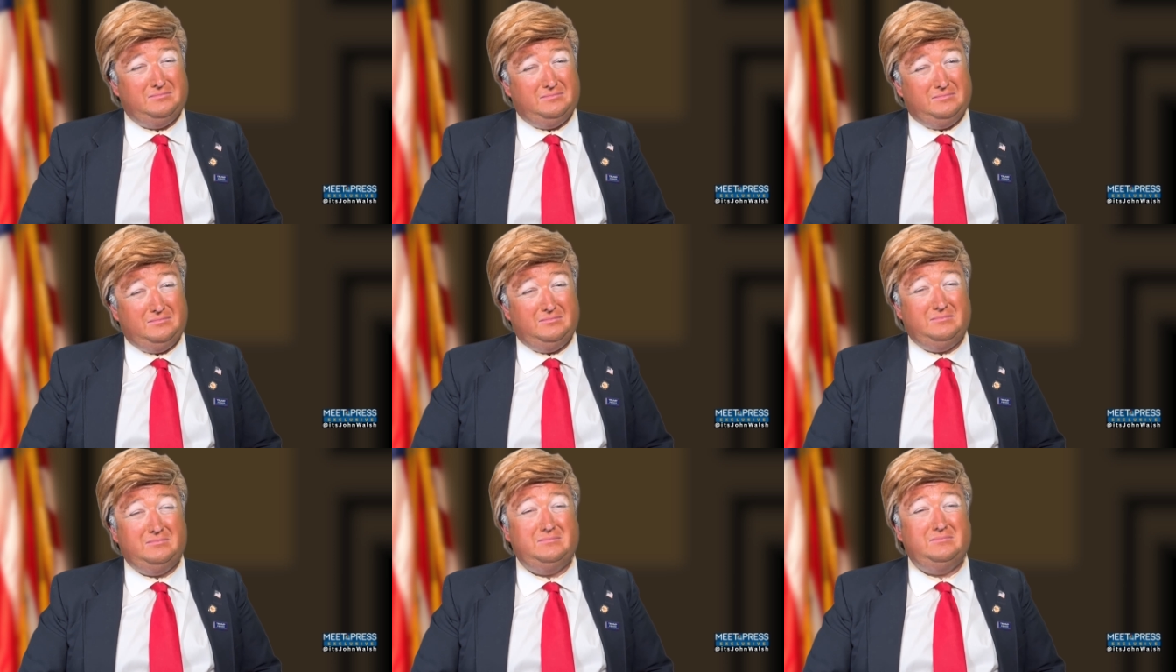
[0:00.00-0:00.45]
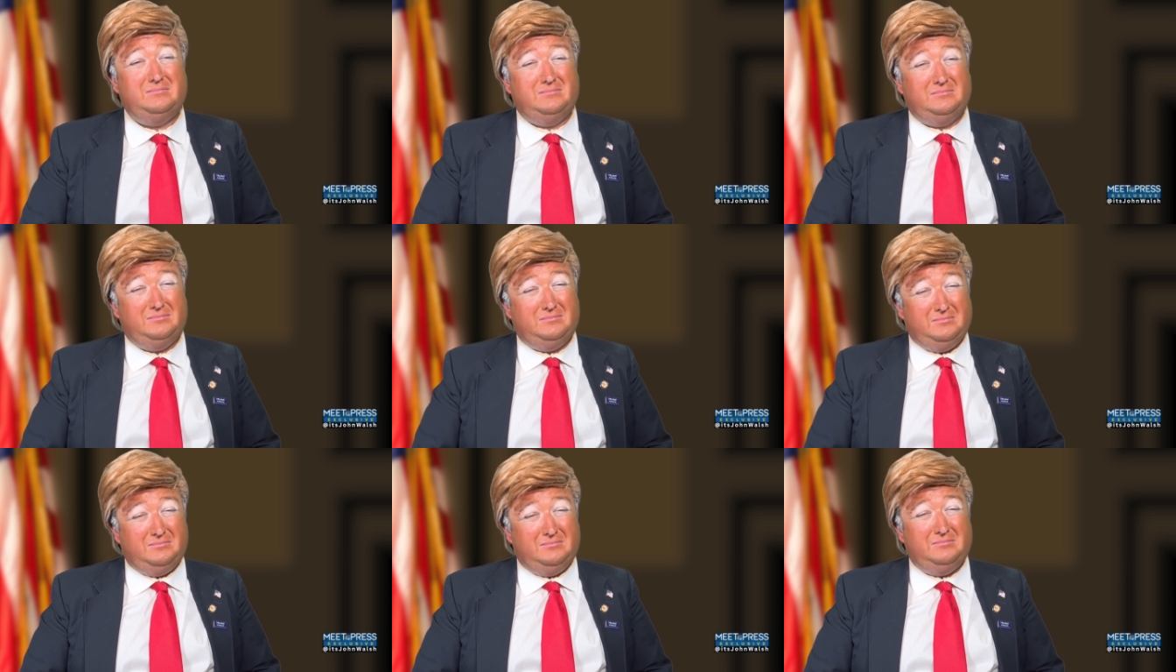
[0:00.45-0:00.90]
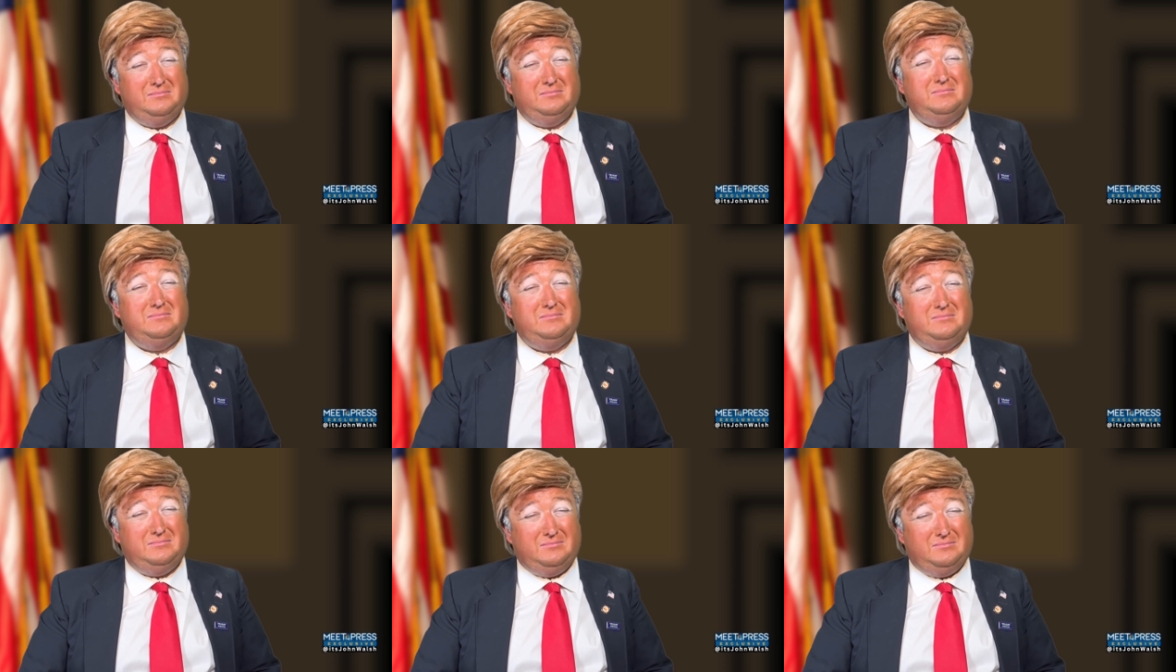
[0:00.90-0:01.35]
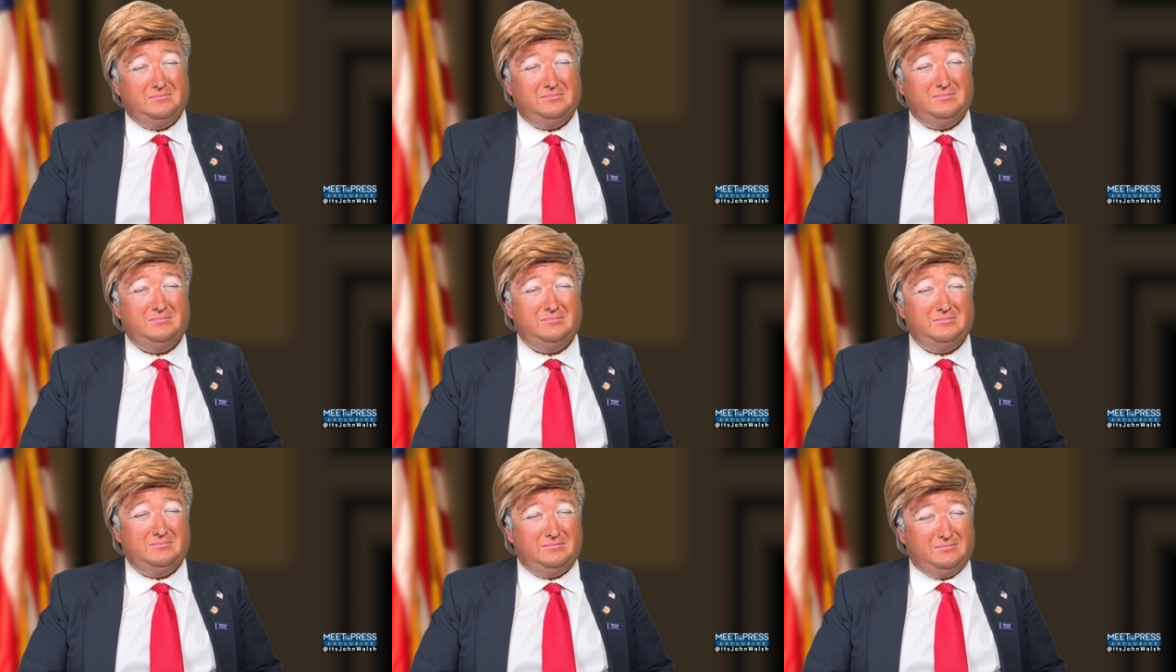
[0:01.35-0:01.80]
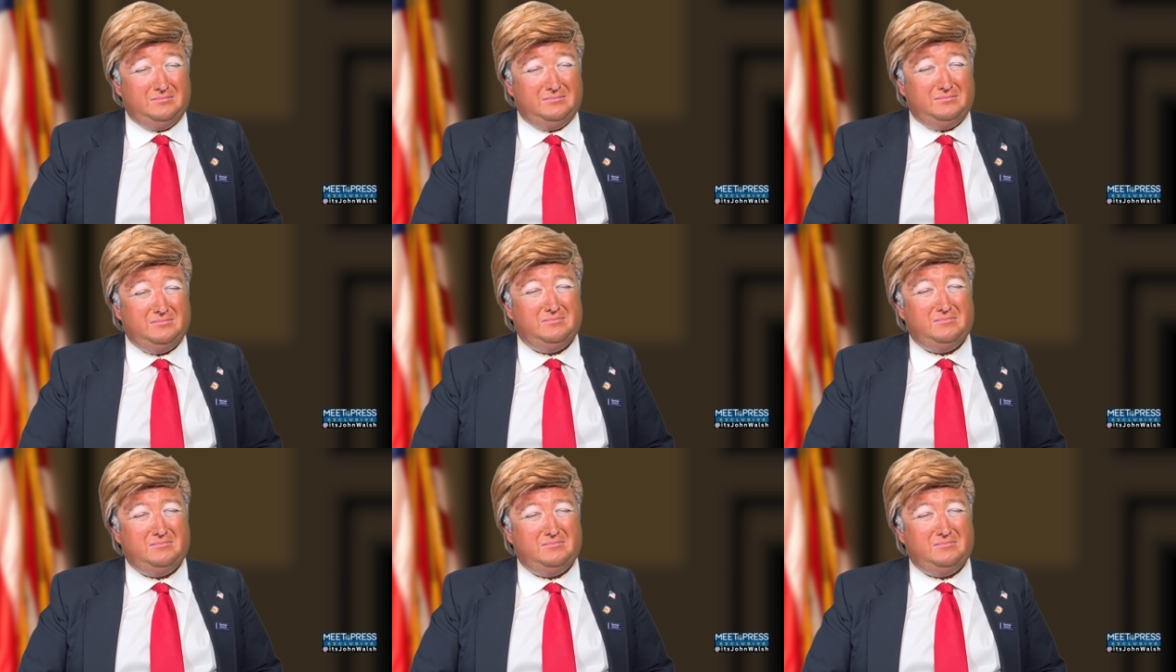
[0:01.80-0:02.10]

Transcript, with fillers: President Trump, welcome back to Meet the Press.